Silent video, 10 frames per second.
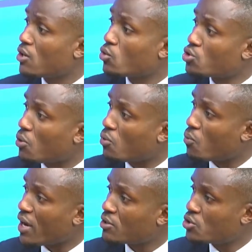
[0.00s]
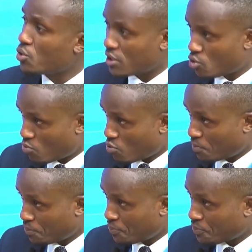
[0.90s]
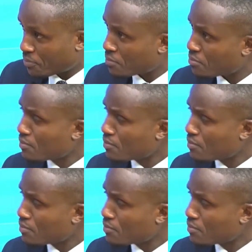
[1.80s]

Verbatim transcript: Ruto went to Kisumu, yes,